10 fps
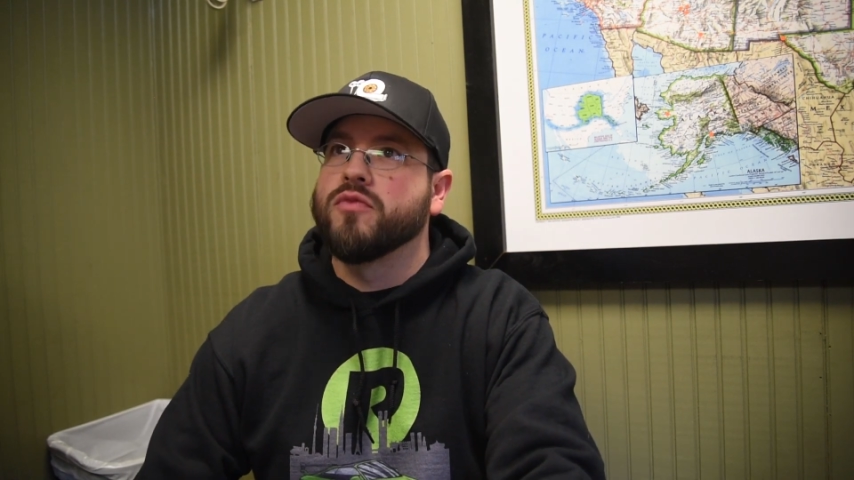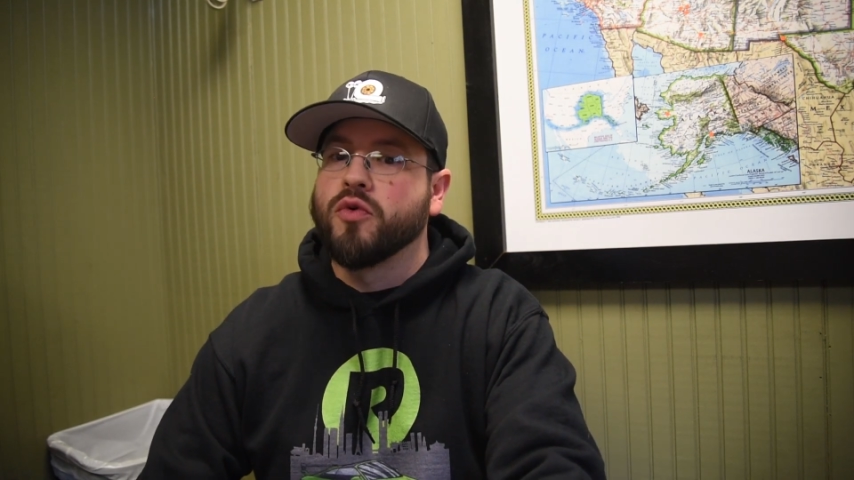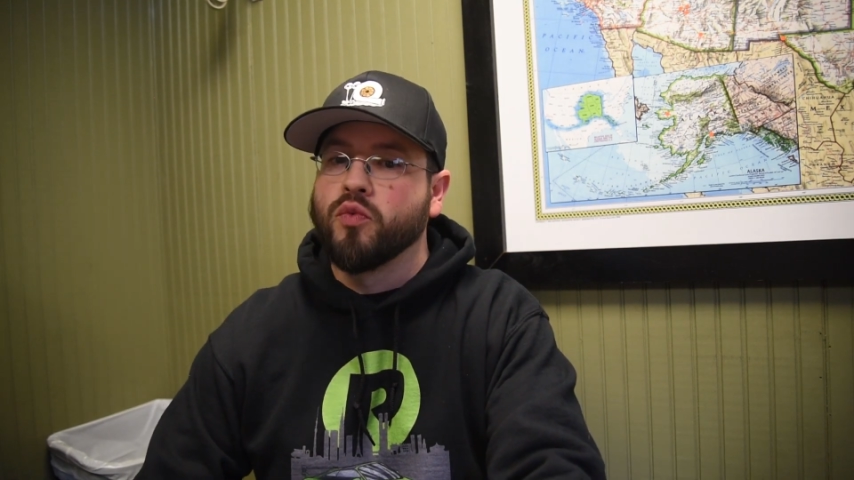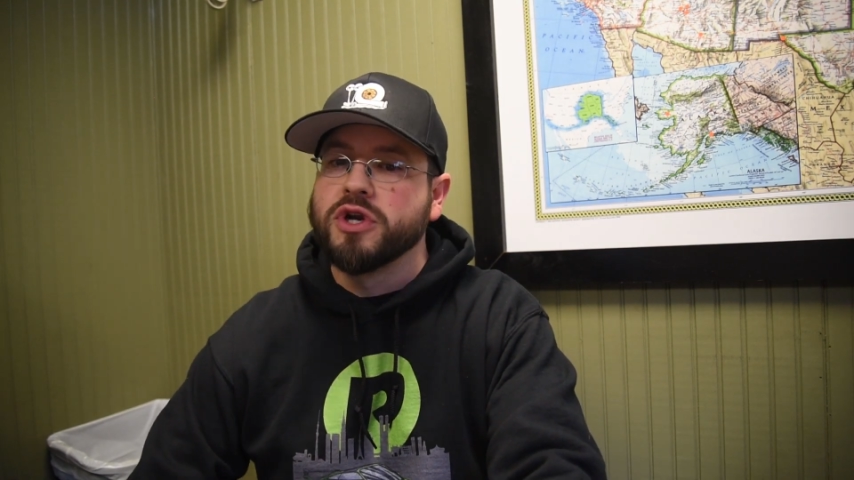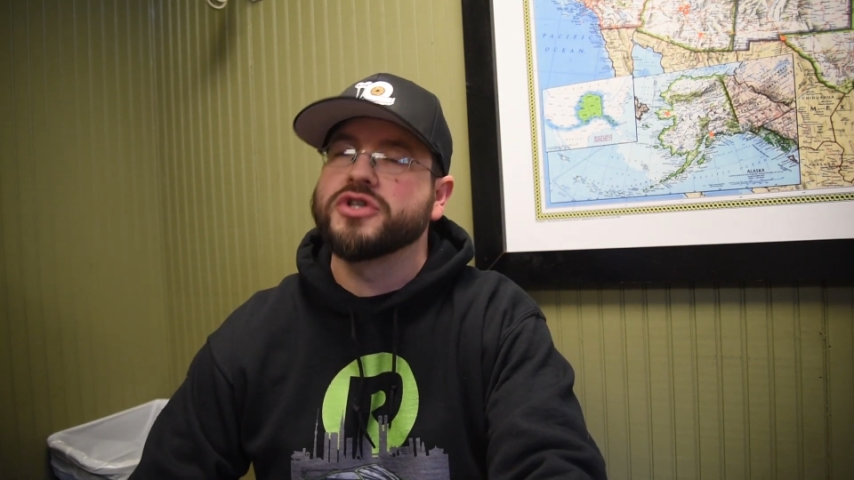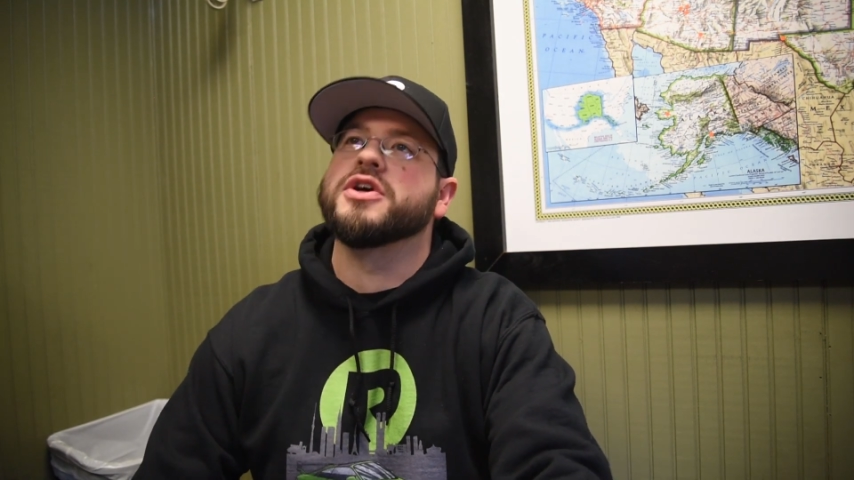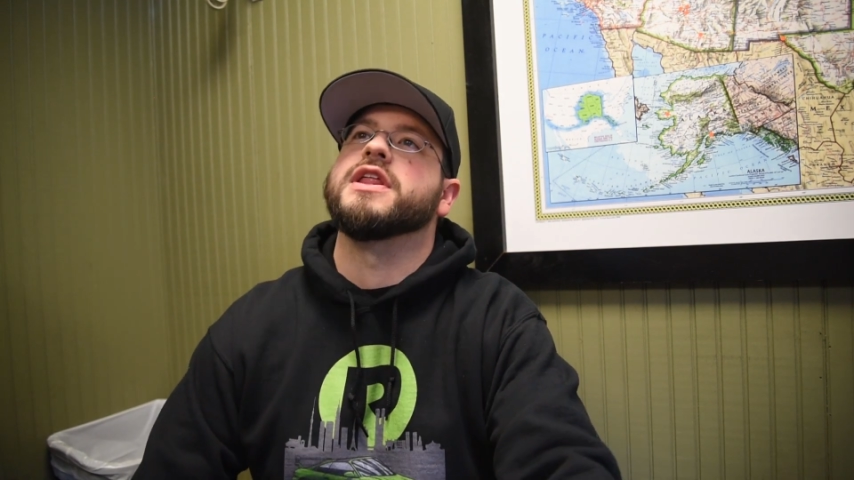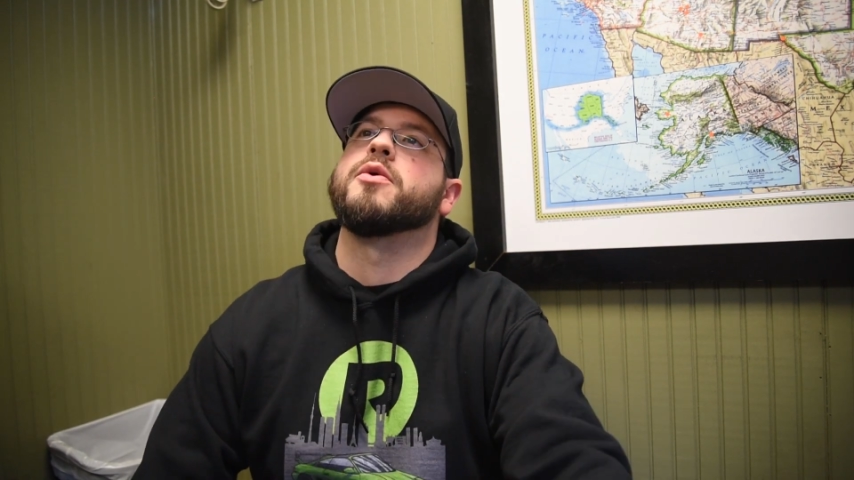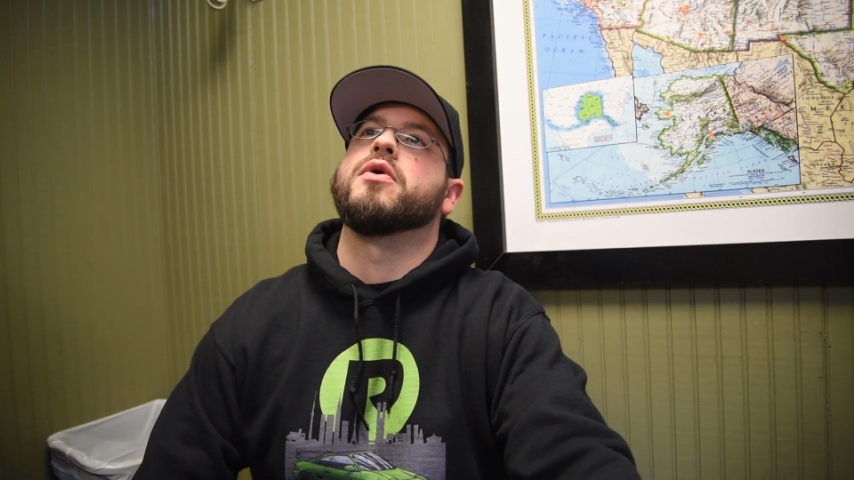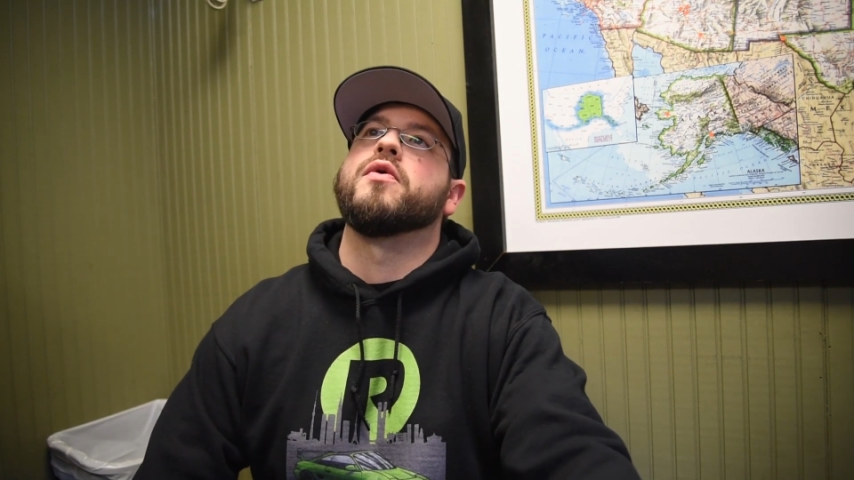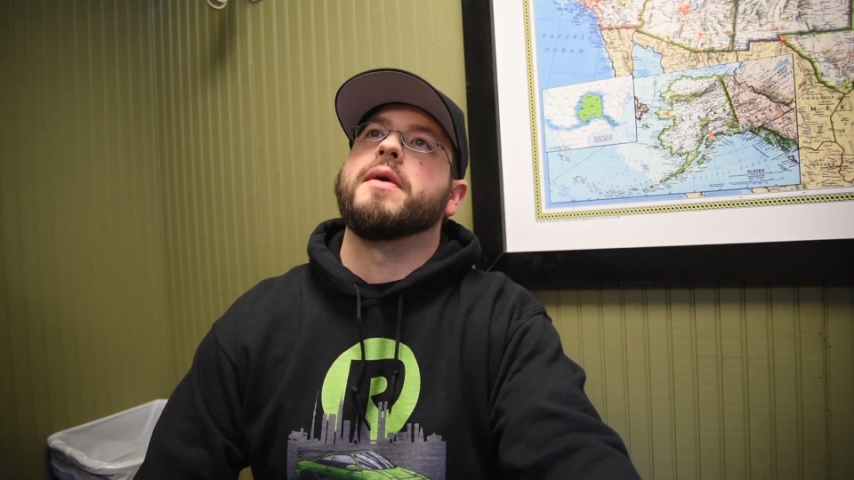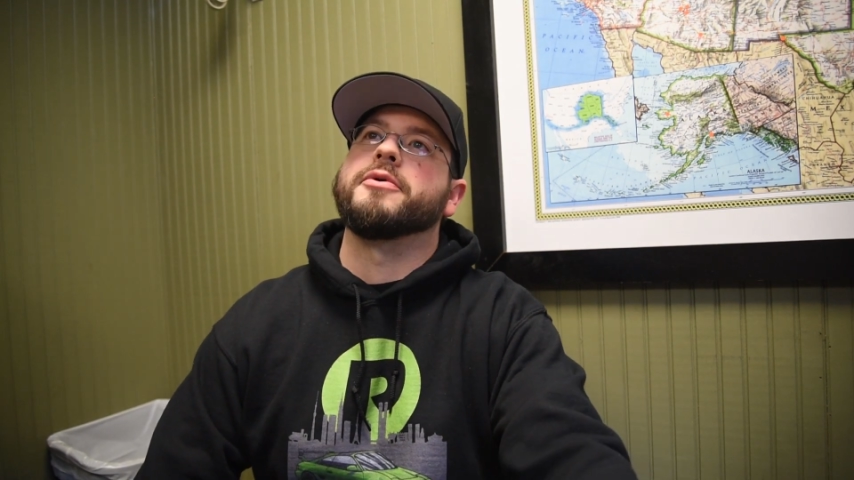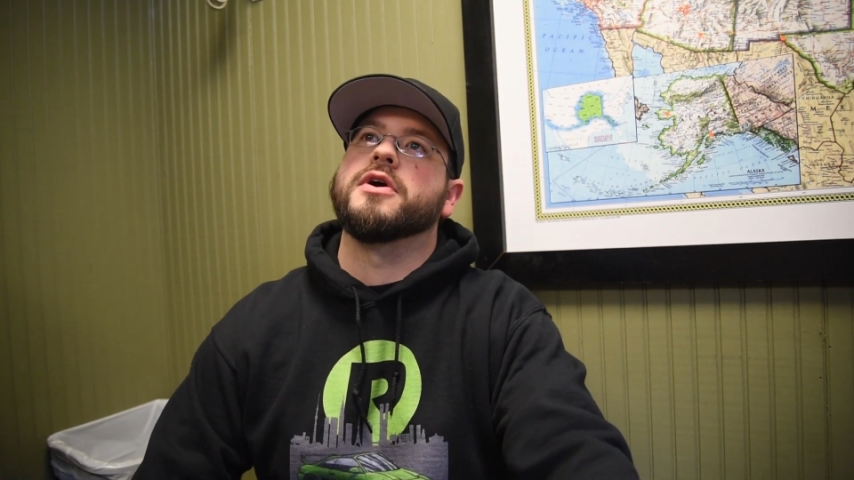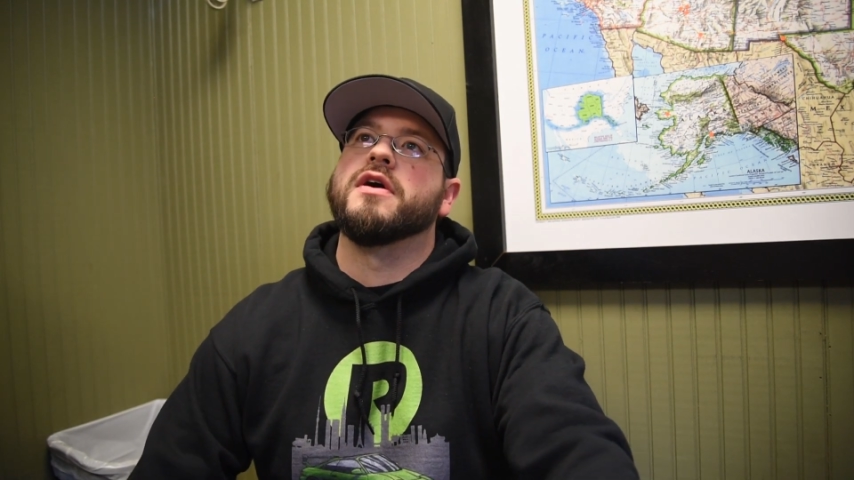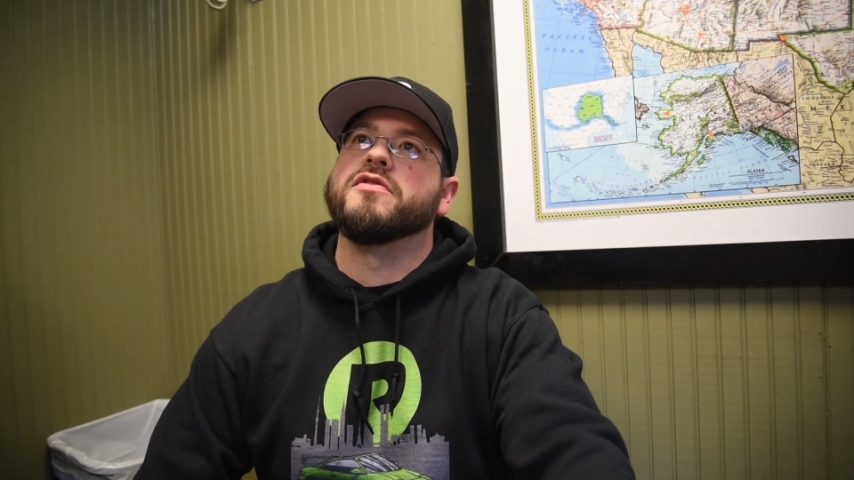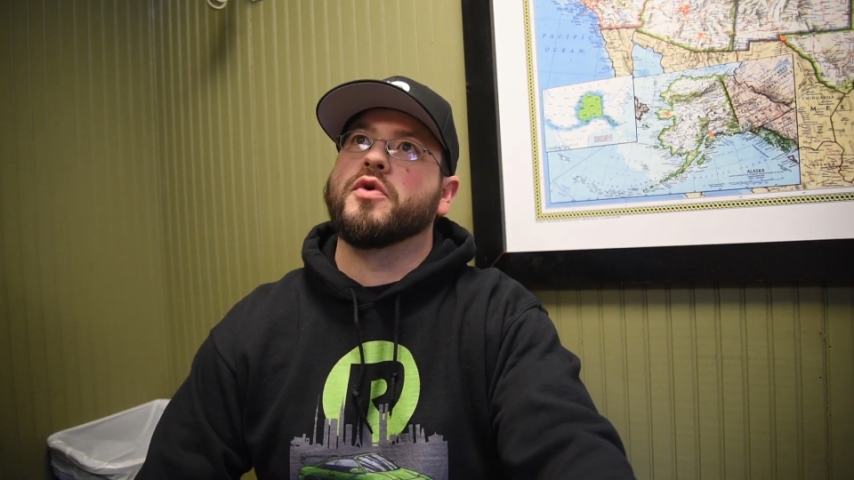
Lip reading: originally they were a replica of